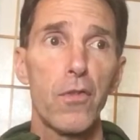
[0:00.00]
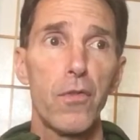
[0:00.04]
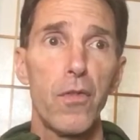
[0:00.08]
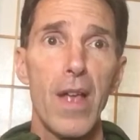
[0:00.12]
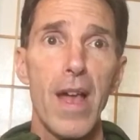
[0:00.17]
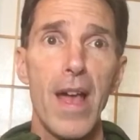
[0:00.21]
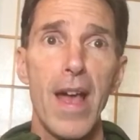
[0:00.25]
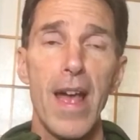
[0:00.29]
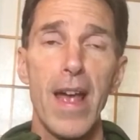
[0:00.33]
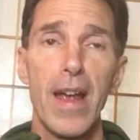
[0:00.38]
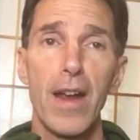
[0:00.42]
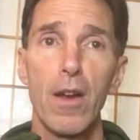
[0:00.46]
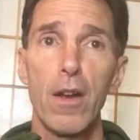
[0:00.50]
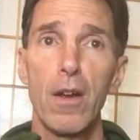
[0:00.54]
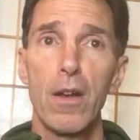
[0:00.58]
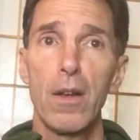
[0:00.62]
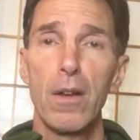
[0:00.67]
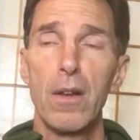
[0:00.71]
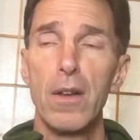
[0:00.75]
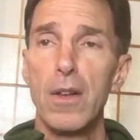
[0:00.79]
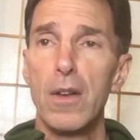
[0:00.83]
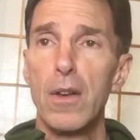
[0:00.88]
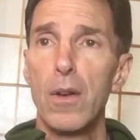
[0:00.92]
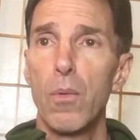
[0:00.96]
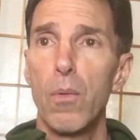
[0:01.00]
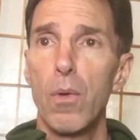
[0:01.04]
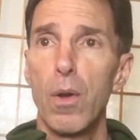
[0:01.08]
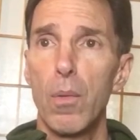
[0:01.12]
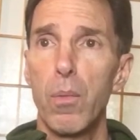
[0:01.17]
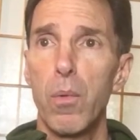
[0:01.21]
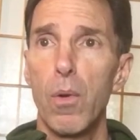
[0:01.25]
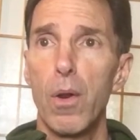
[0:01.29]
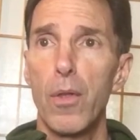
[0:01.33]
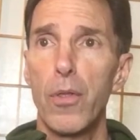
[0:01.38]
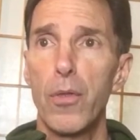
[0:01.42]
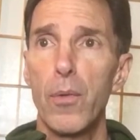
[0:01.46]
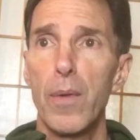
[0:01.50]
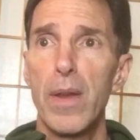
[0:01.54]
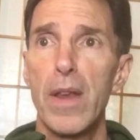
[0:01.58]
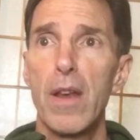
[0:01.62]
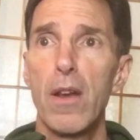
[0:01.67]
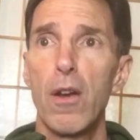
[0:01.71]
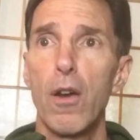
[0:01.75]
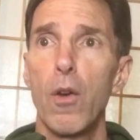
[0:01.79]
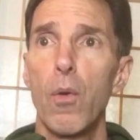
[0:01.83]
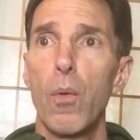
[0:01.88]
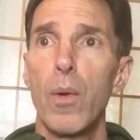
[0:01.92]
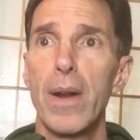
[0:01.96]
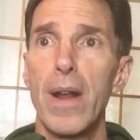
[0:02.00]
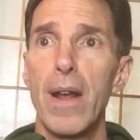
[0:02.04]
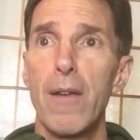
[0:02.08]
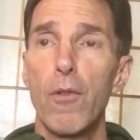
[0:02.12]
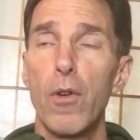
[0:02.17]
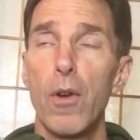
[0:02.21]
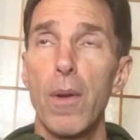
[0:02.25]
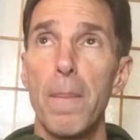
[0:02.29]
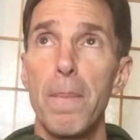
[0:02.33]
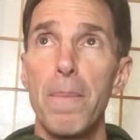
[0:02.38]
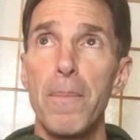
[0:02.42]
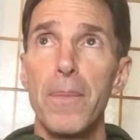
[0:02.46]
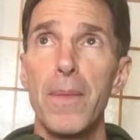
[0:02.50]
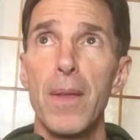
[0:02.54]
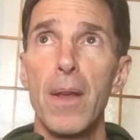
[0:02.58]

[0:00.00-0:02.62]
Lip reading: flag, World War III or whatever.